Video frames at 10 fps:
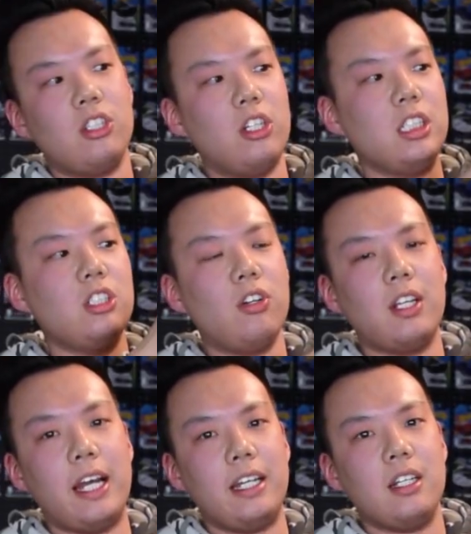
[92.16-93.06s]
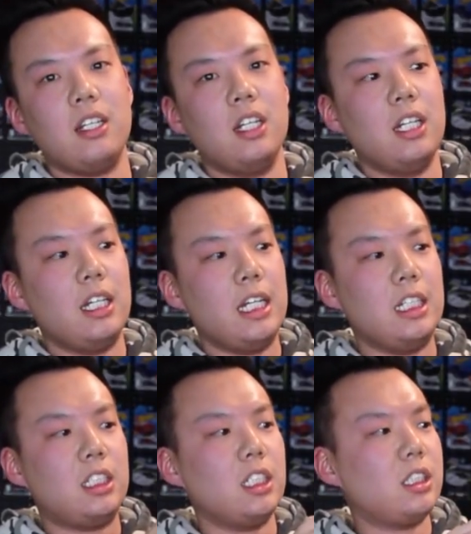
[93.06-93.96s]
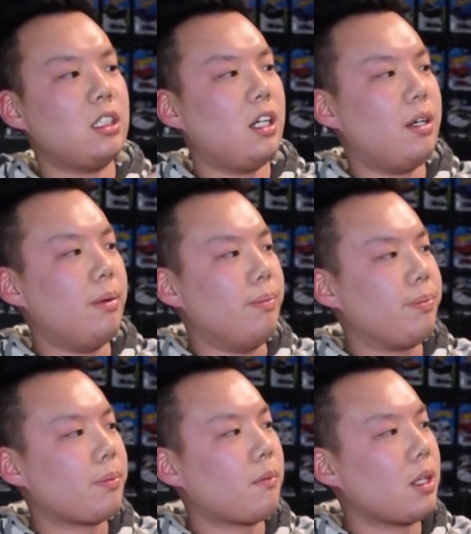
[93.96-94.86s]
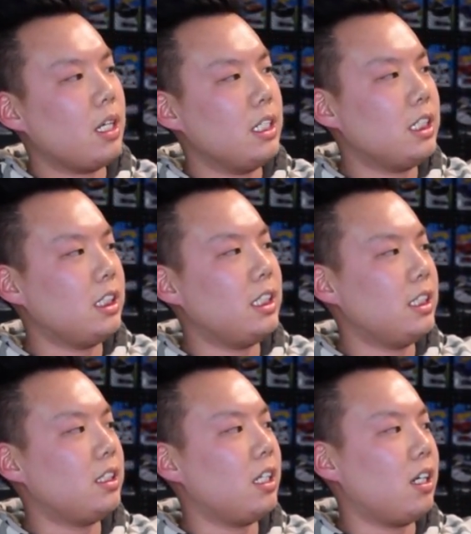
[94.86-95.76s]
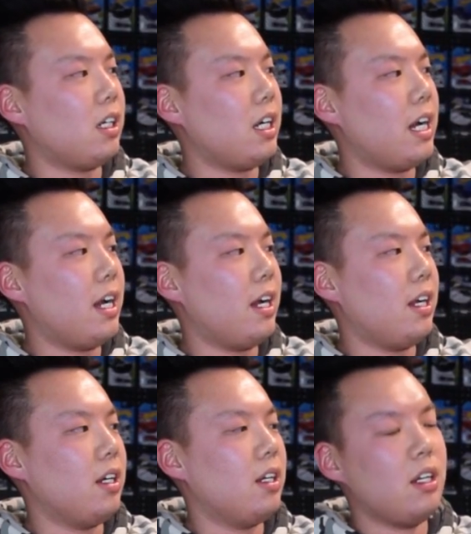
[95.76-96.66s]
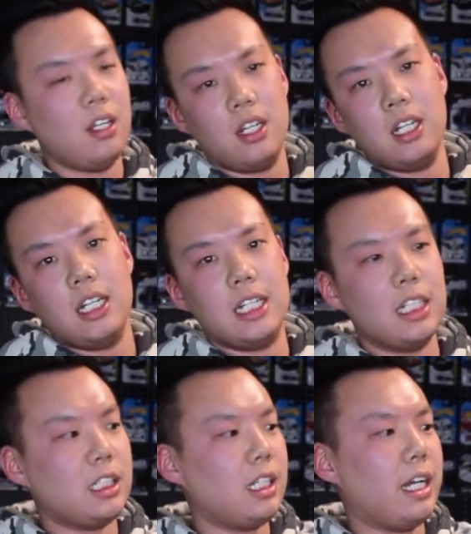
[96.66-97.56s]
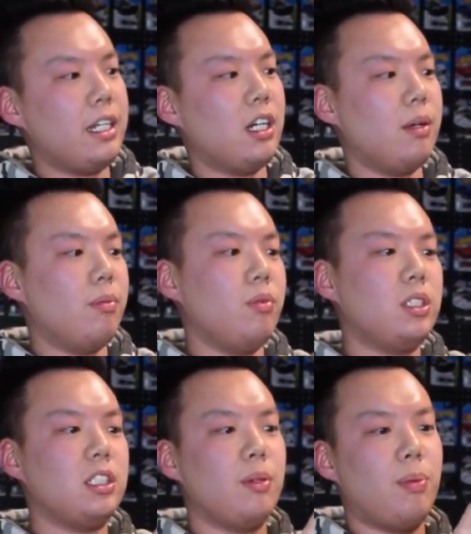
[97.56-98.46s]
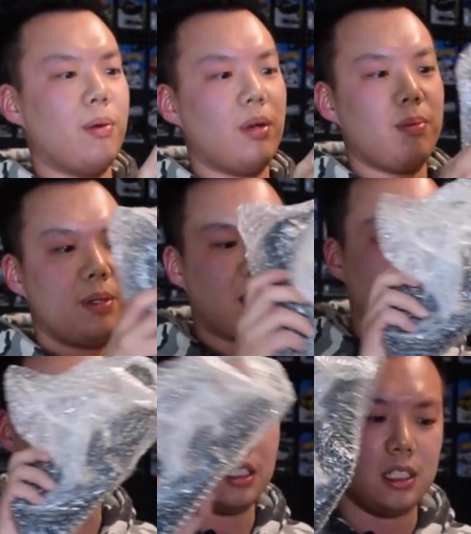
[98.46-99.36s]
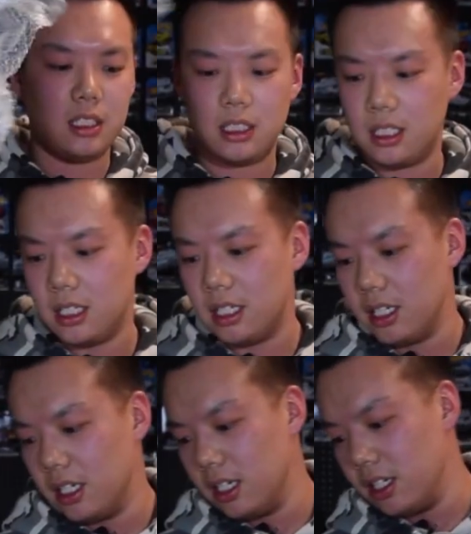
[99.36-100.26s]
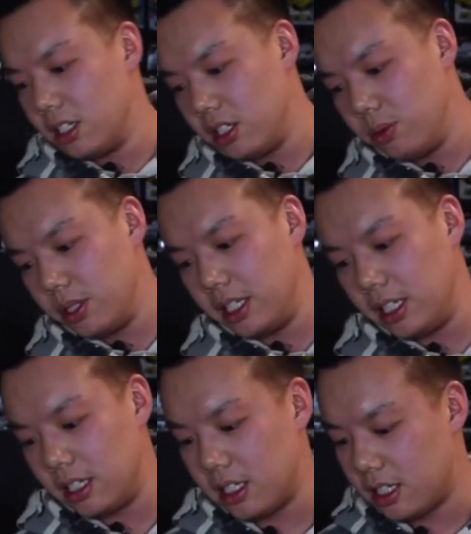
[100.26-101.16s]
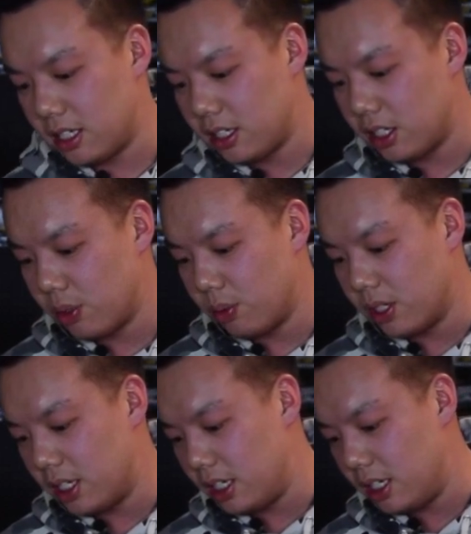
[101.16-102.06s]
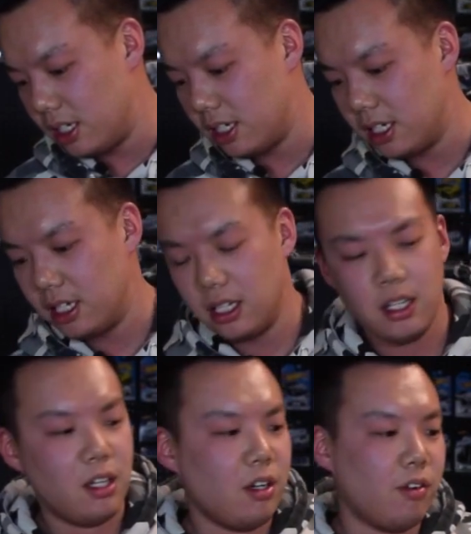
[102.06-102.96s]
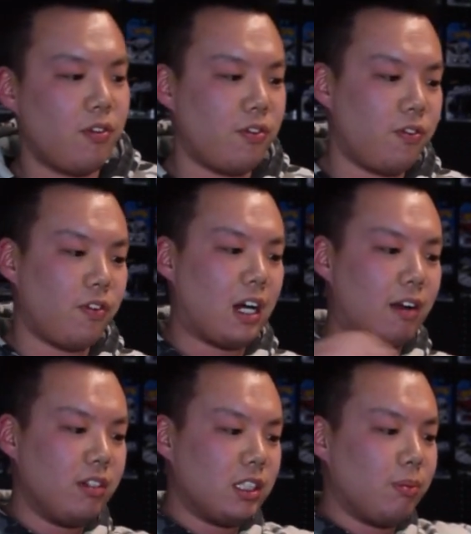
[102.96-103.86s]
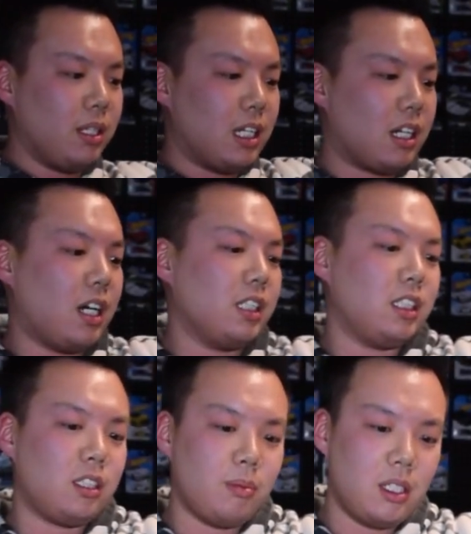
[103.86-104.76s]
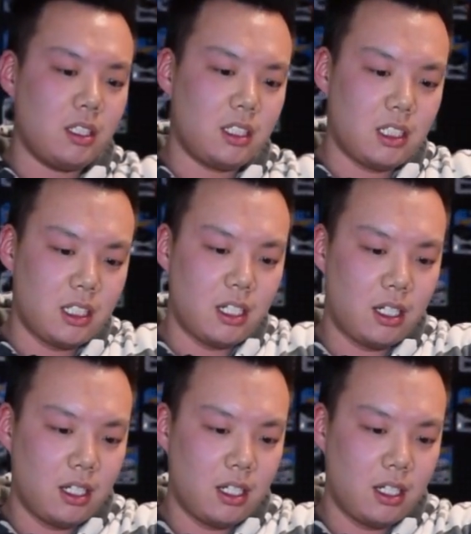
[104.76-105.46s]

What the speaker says: There is no light. It just sits there and it doesn't light up, which is a bummer because you would think it would. For having something that costs this much.